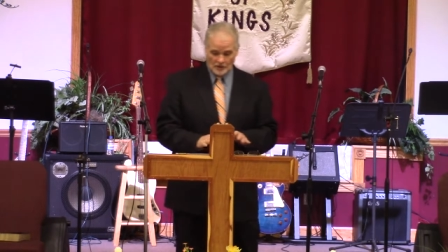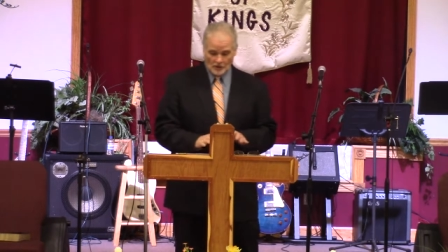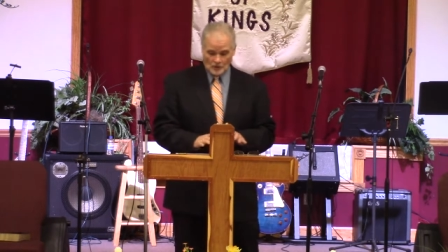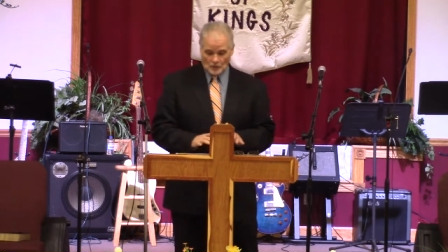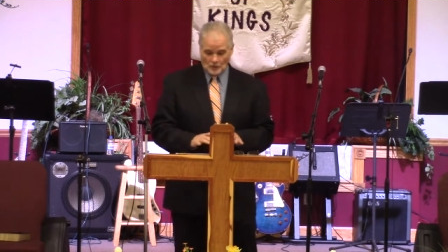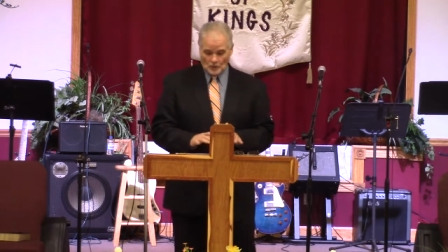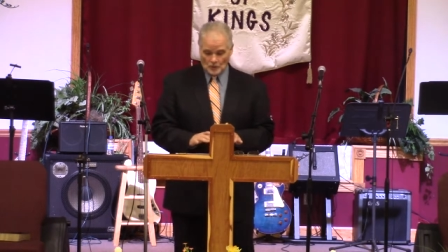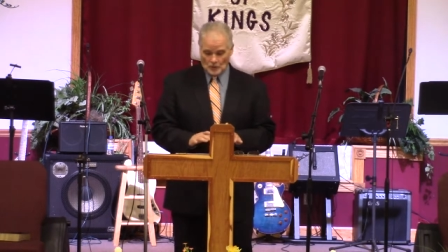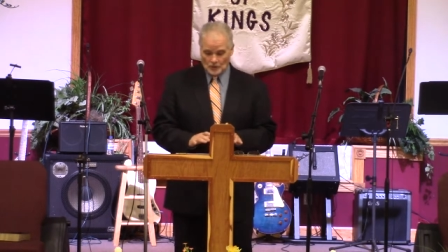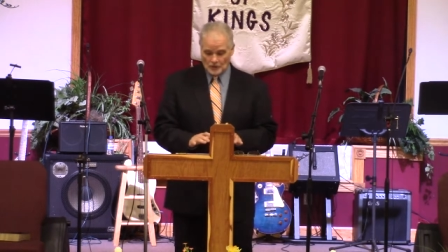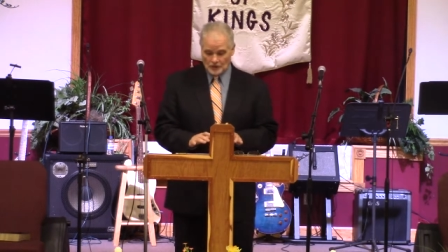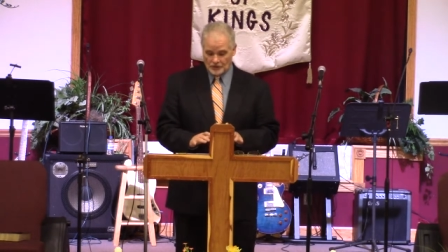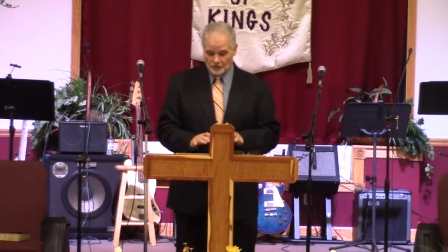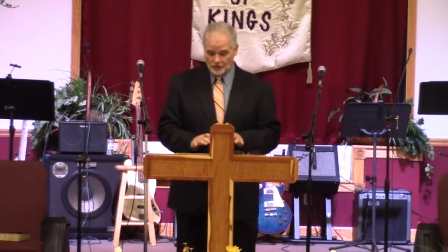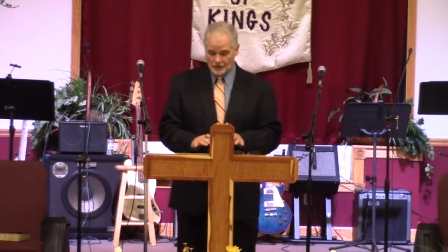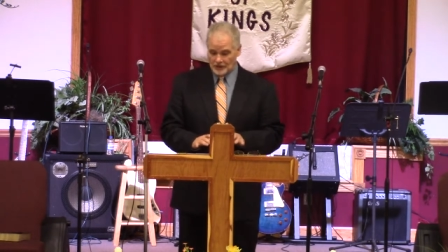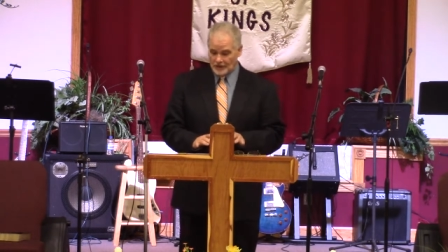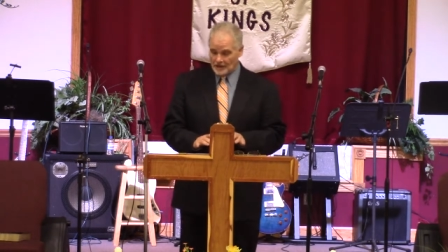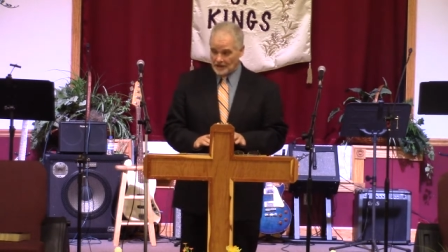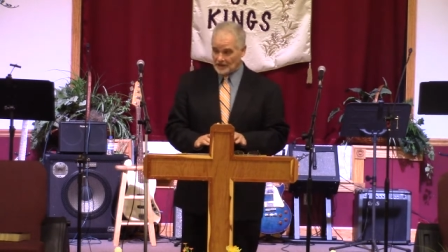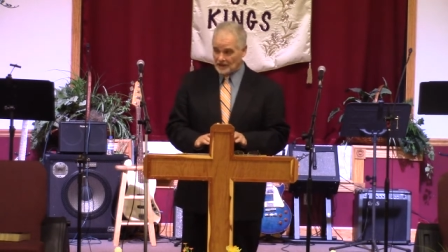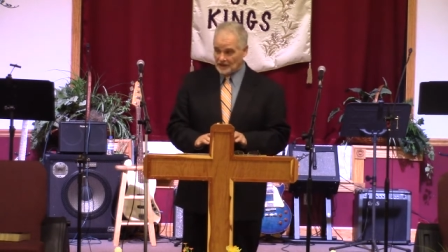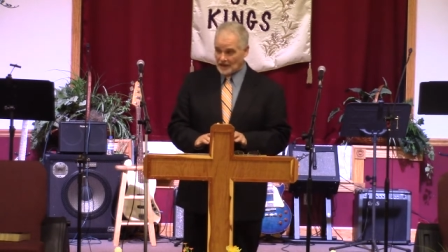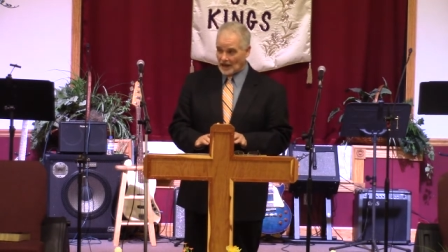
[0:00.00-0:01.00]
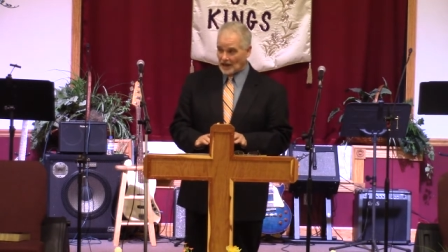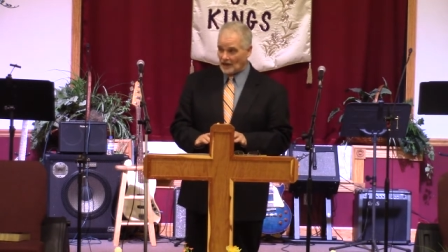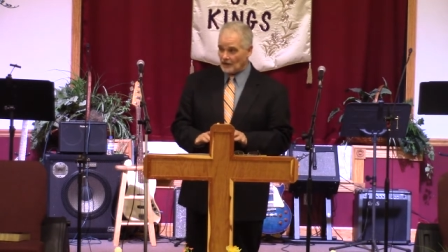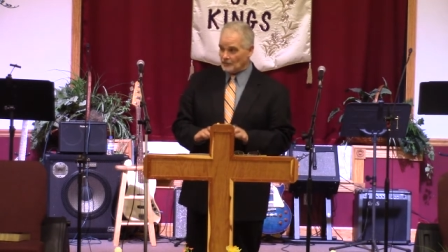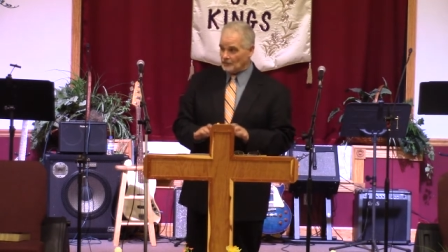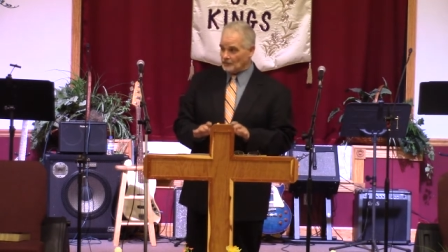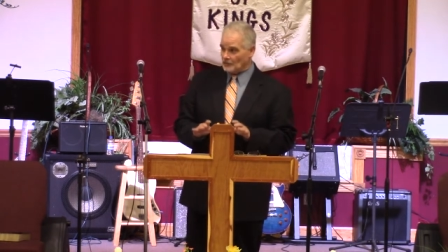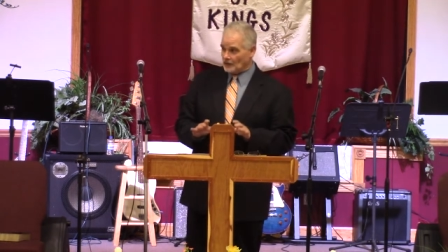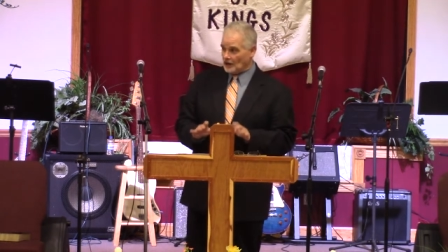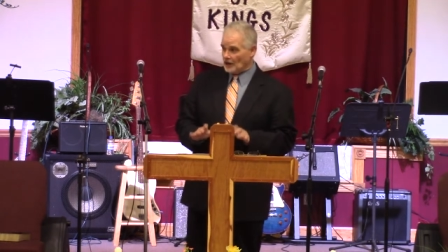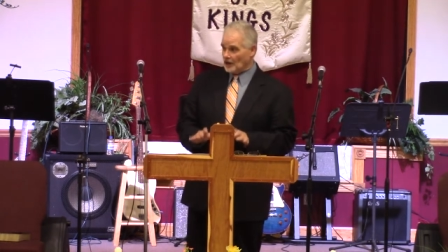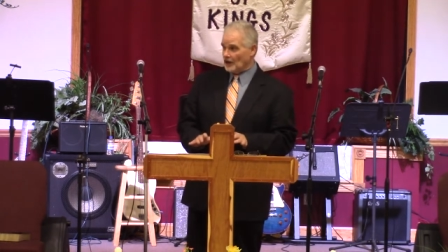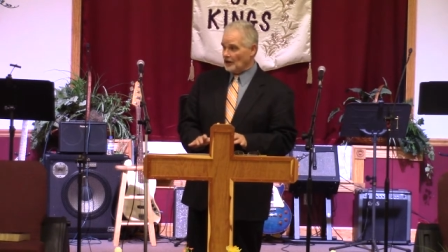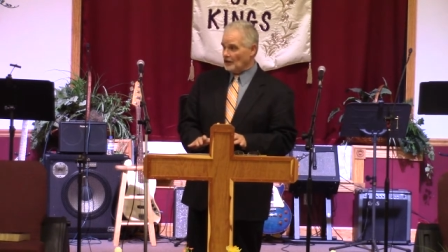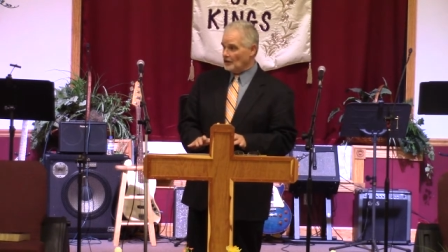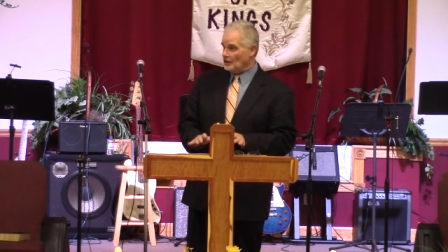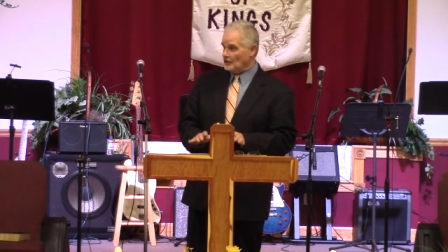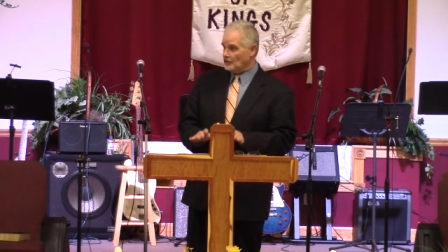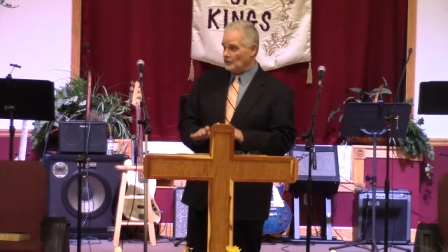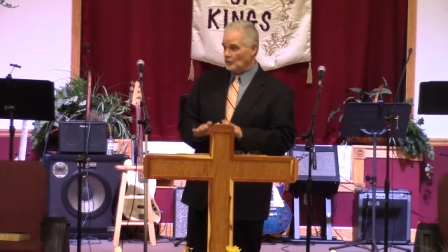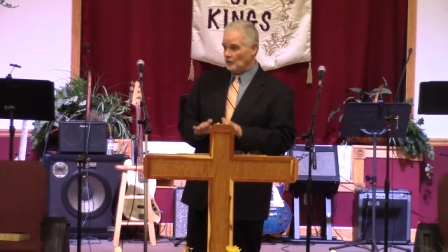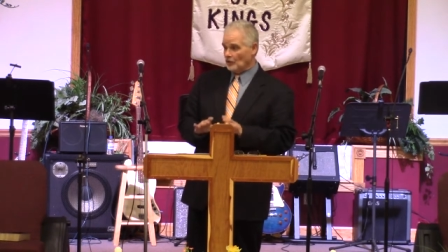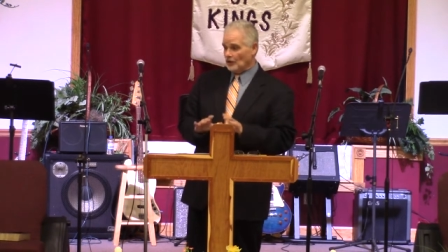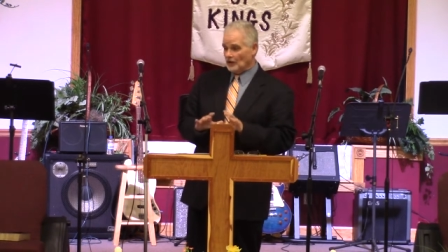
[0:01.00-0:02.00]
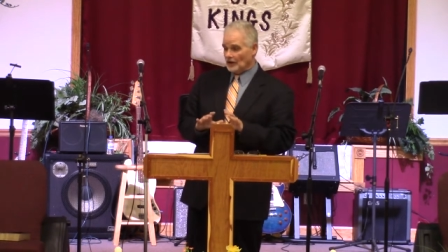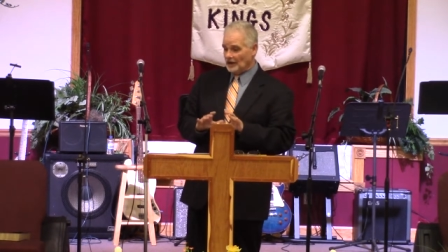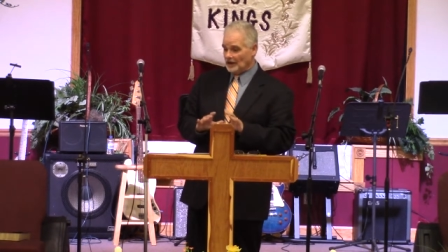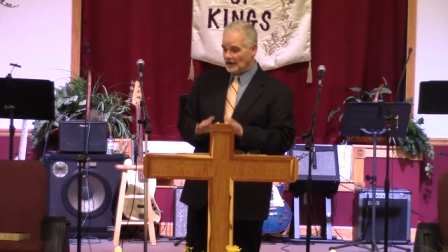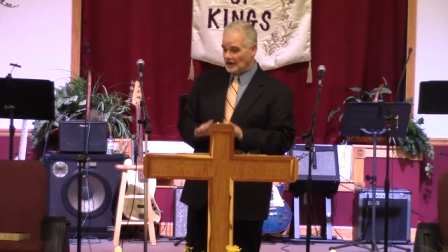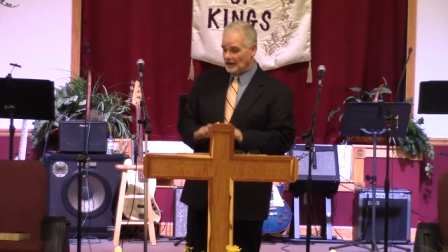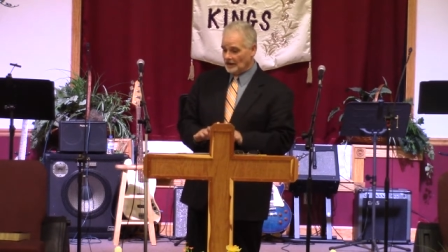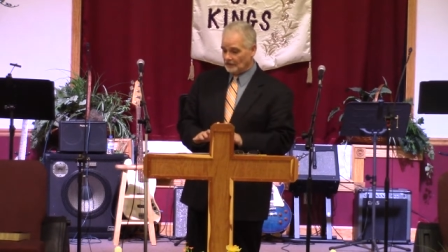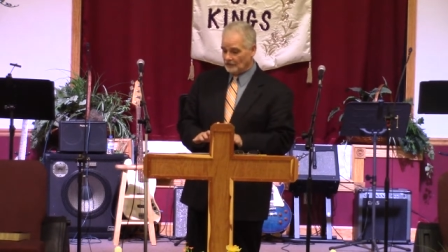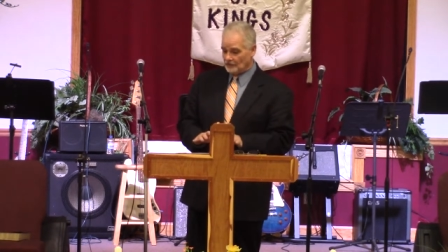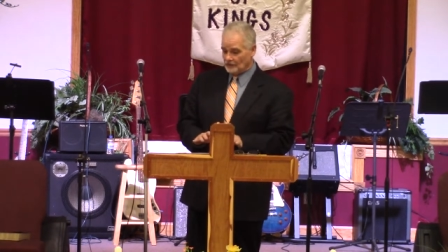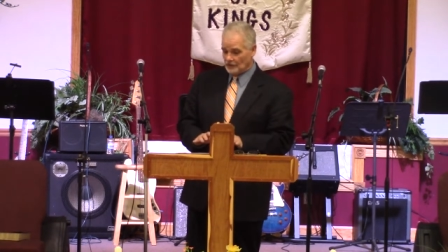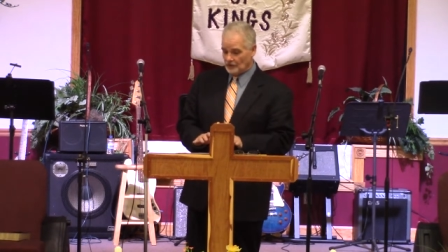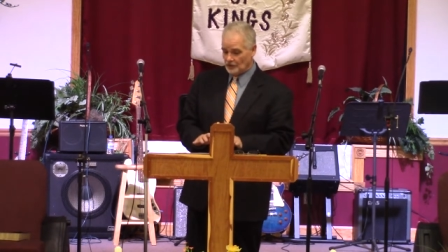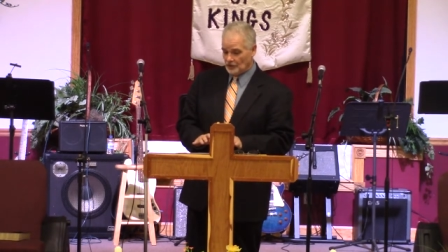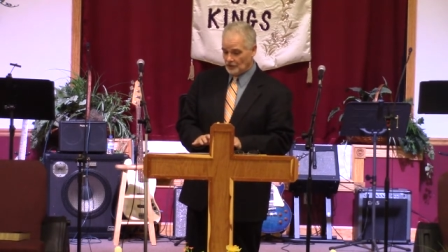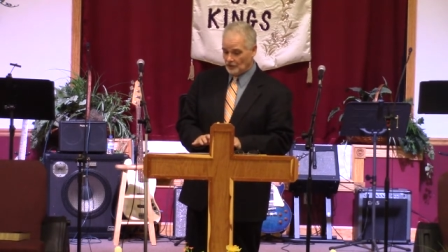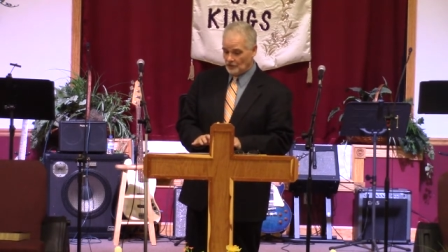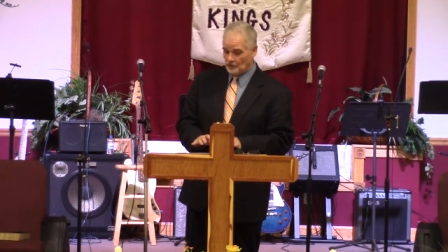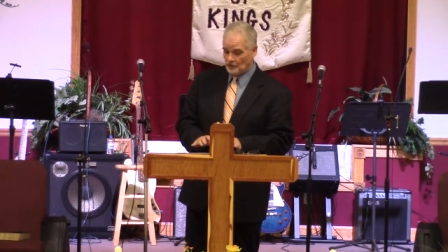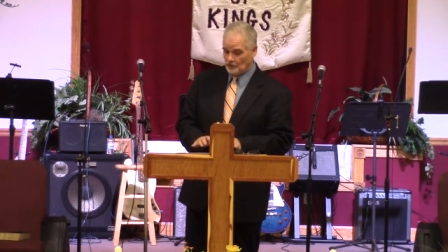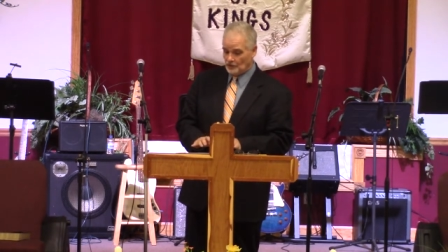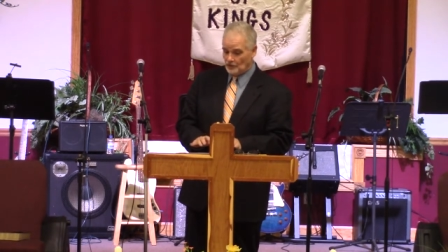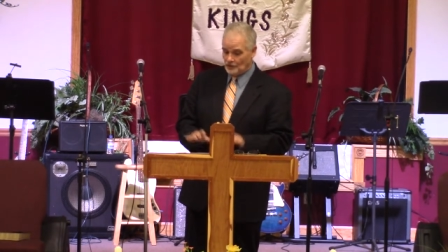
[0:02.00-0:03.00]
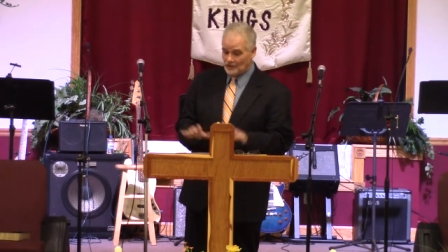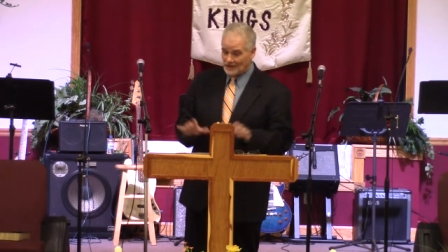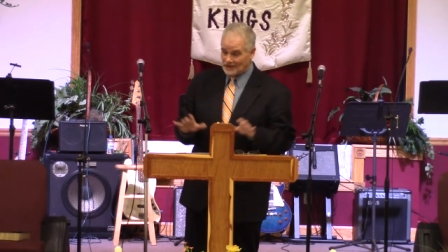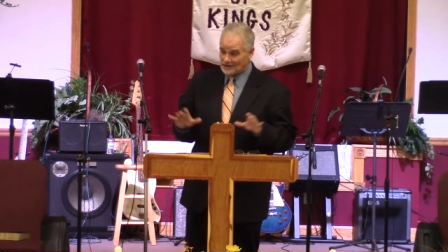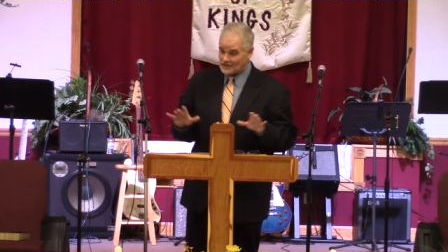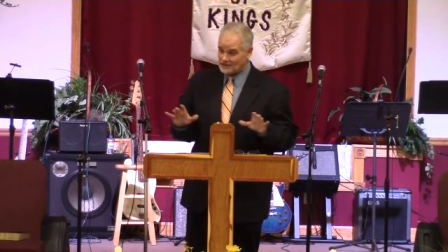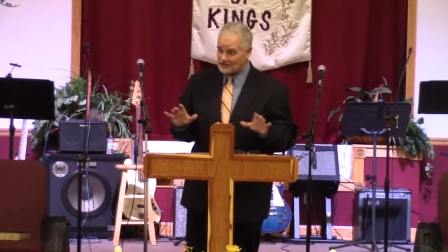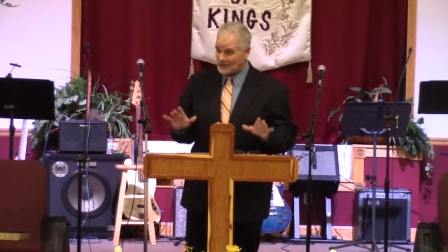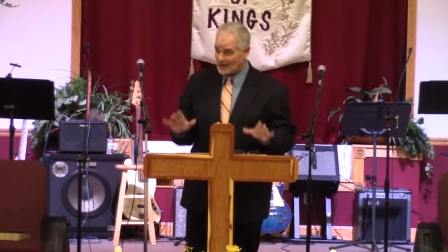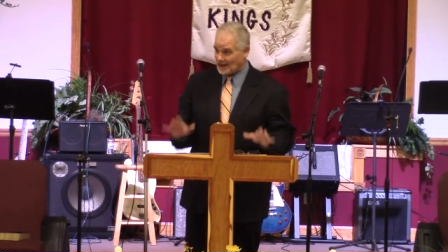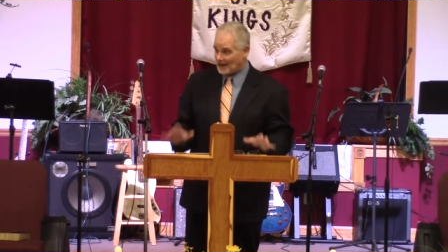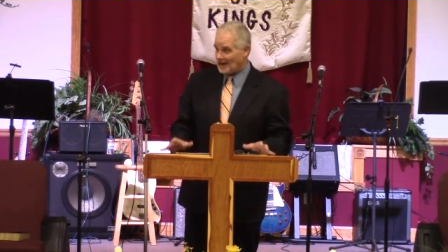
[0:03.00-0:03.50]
one thing I rarely will ever do is